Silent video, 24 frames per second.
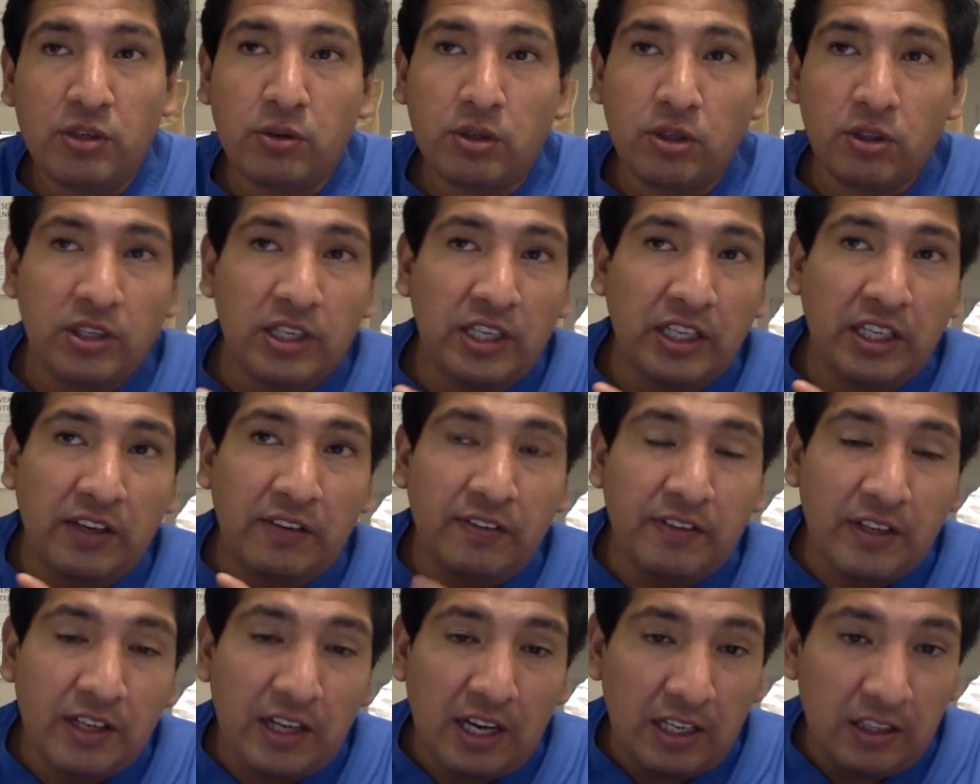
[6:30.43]
we're going to
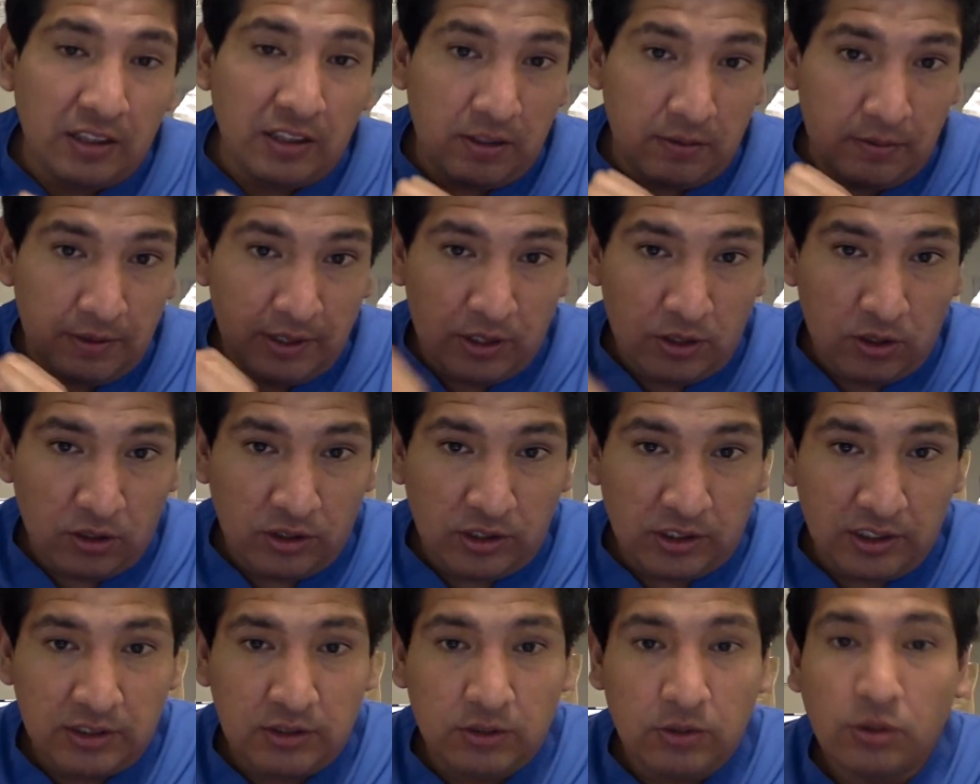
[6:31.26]
give her
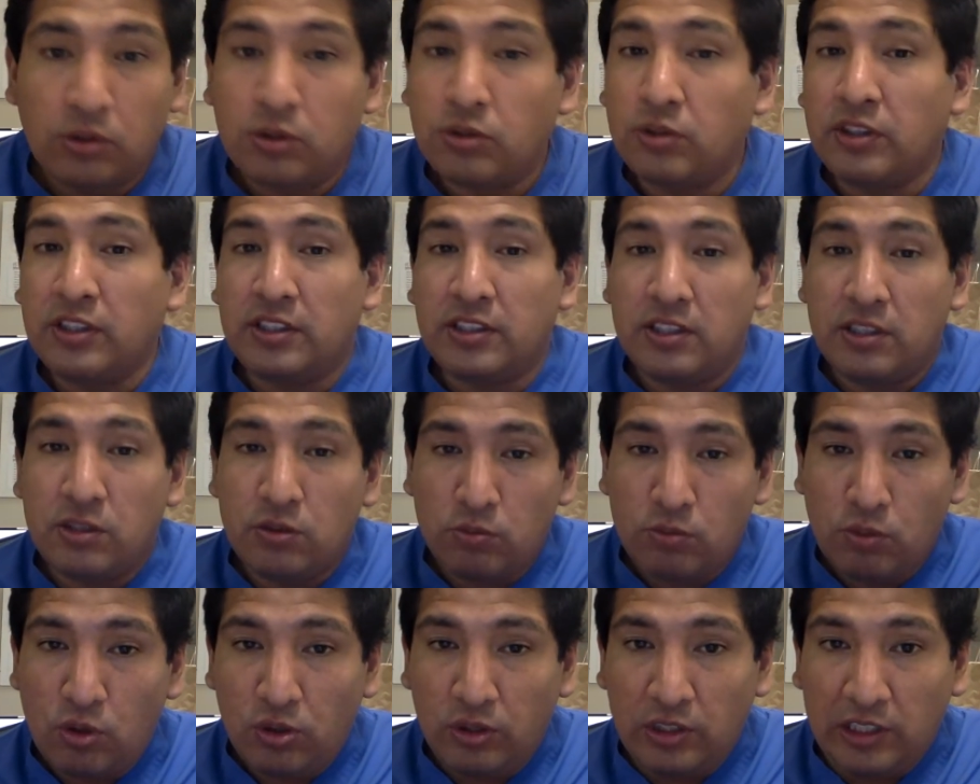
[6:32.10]
antibiotics to treat the
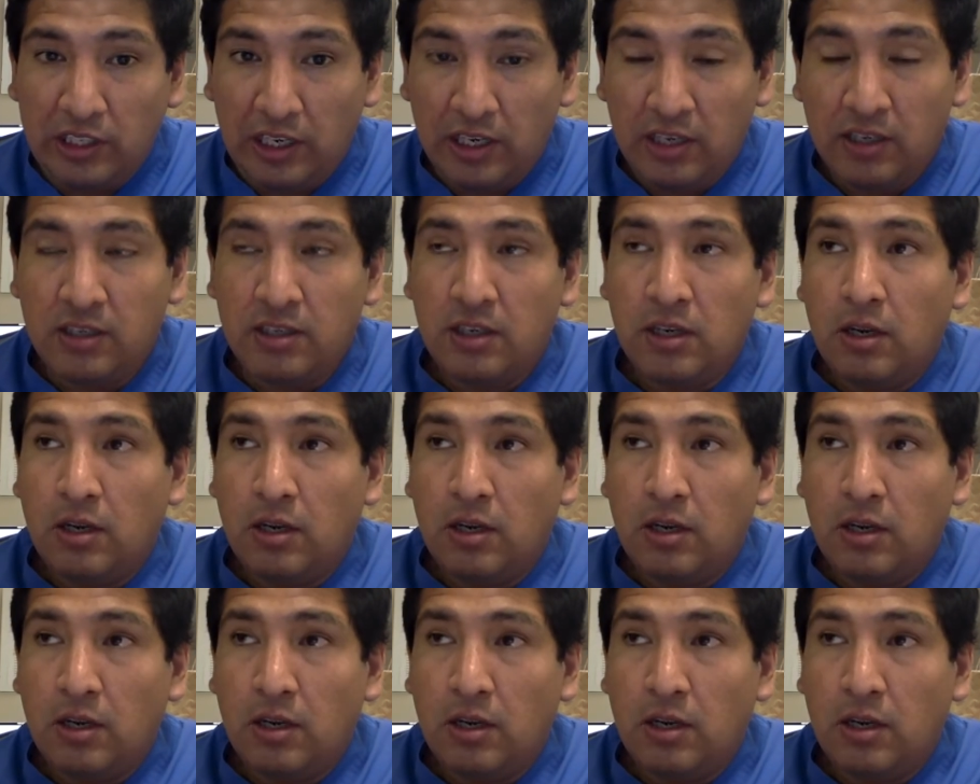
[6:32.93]
pneumonia.